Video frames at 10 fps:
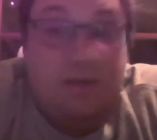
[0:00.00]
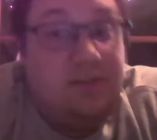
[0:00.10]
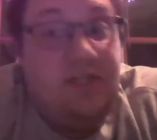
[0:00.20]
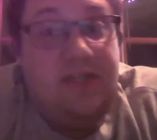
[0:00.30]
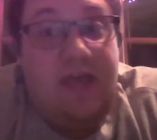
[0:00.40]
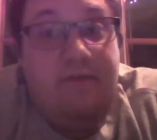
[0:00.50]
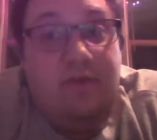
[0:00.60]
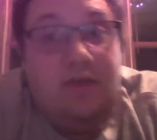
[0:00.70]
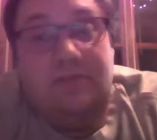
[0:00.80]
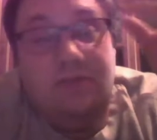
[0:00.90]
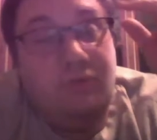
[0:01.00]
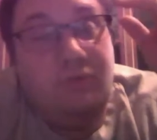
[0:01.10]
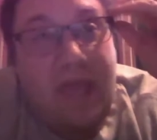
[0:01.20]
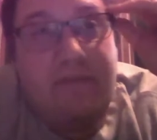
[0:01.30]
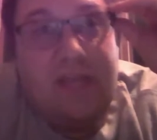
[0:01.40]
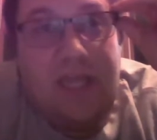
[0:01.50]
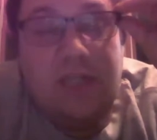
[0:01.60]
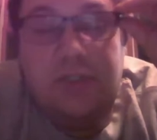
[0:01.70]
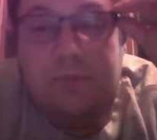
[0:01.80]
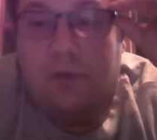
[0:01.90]
Didn't really have any
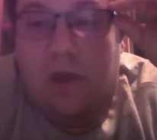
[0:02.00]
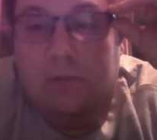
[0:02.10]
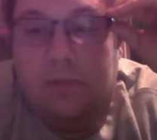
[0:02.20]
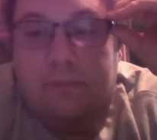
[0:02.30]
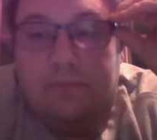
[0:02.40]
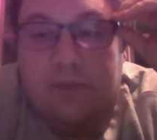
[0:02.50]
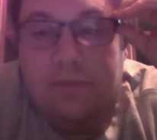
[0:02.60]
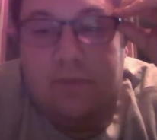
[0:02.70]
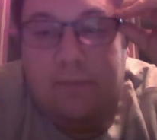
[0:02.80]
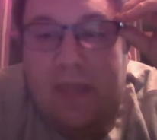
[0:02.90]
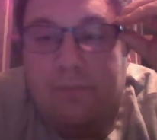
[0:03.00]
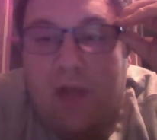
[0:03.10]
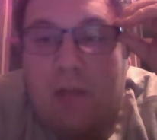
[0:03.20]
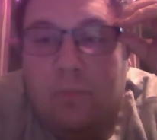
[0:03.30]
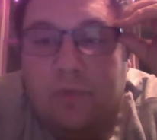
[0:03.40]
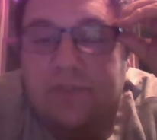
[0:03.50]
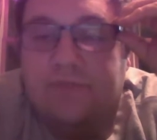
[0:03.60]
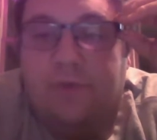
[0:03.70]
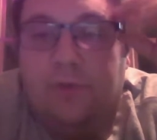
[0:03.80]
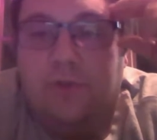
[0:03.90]
engine problem. The main problem was the
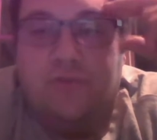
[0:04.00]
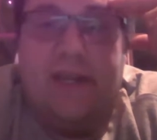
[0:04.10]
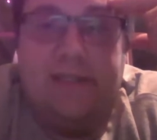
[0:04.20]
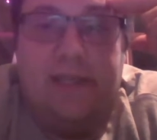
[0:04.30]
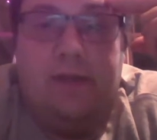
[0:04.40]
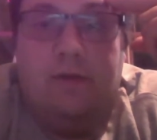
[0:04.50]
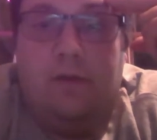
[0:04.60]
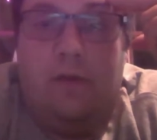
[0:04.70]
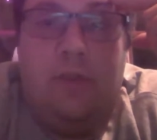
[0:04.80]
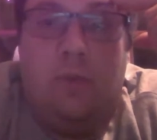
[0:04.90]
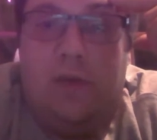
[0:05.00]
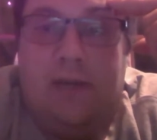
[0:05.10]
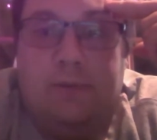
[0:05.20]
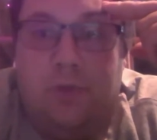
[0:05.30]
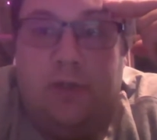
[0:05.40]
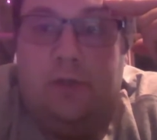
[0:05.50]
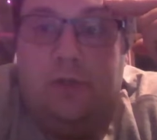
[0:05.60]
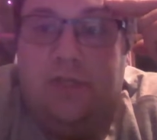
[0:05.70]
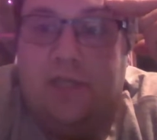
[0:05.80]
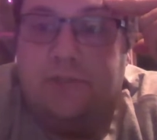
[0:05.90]
voltage regulator on the one I was working
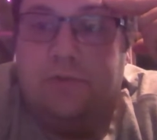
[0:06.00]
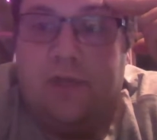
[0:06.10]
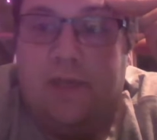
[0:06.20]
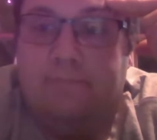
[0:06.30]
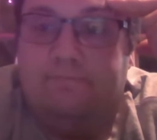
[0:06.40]
on yesterday.